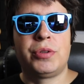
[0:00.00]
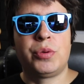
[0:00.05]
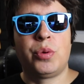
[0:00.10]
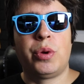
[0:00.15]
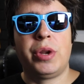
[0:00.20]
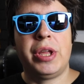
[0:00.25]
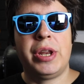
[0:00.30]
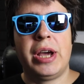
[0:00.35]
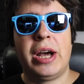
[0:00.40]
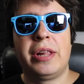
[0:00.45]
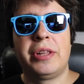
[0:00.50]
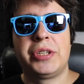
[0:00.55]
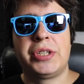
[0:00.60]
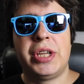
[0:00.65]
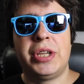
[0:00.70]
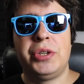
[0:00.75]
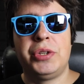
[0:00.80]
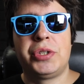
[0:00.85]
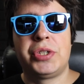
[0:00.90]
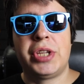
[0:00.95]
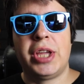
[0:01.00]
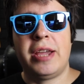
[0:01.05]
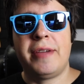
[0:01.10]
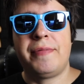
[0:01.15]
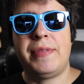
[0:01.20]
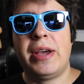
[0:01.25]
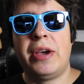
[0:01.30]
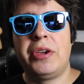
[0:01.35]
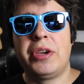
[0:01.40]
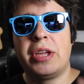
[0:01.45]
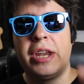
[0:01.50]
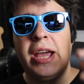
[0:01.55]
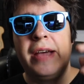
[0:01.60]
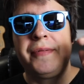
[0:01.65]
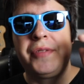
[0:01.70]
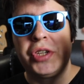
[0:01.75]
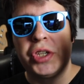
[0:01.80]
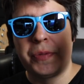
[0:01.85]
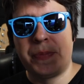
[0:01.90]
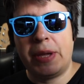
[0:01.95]
20 dollars that you save now you're gonna
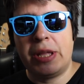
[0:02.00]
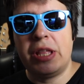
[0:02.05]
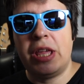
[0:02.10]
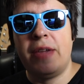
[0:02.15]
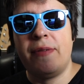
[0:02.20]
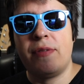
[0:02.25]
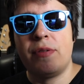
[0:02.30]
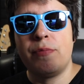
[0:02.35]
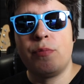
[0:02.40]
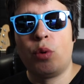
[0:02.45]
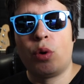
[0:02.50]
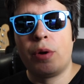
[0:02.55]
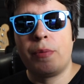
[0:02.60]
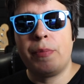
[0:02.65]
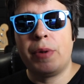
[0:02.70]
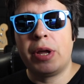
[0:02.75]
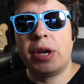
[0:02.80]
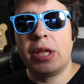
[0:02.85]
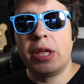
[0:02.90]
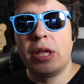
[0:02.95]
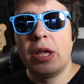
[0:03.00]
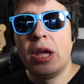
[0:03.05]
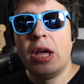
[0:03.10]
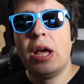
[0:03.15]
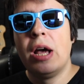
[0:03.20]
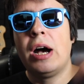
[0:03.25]
have to spend even more money